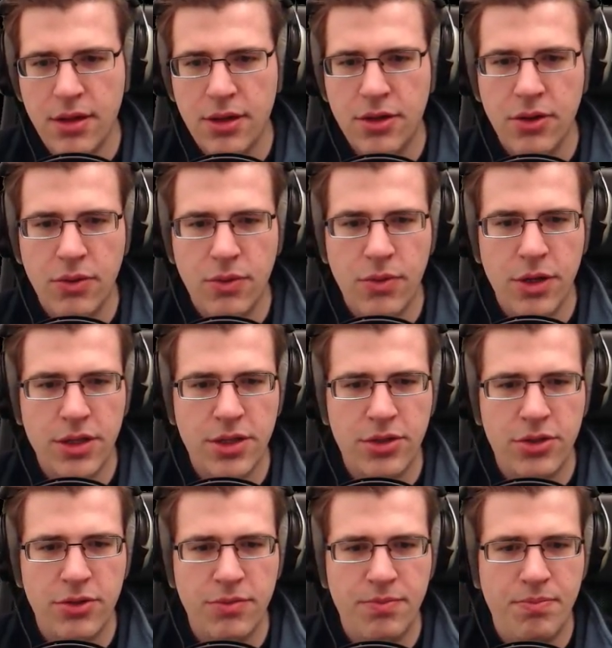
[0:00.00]
Ko
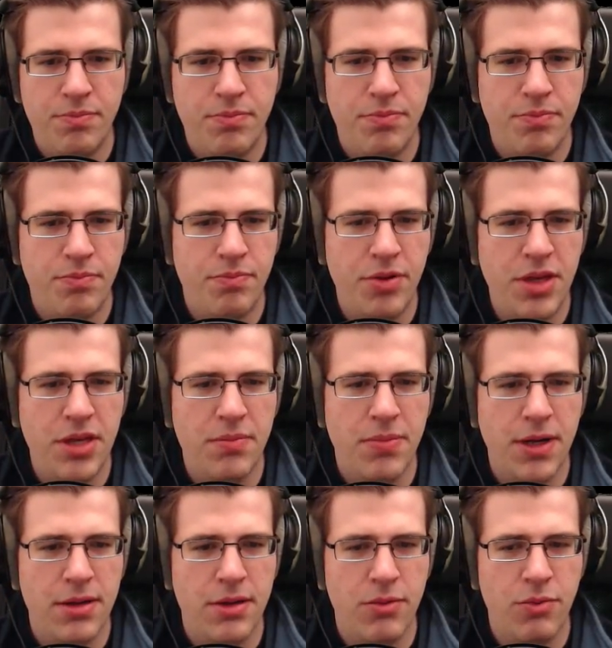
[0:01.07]
wanted to be
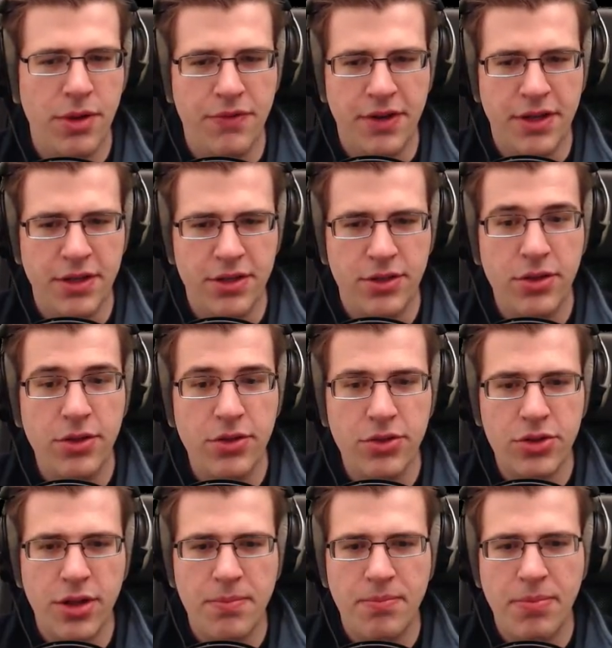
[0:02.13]
by the river, so you
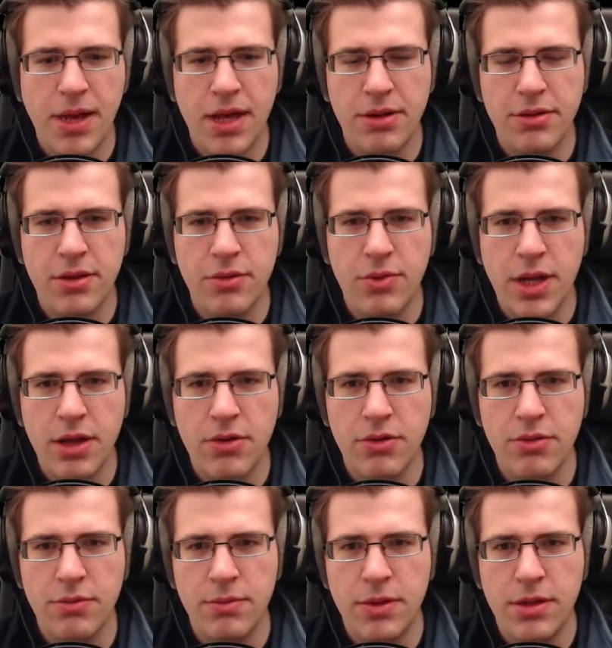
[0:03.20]
stopped by on the way home.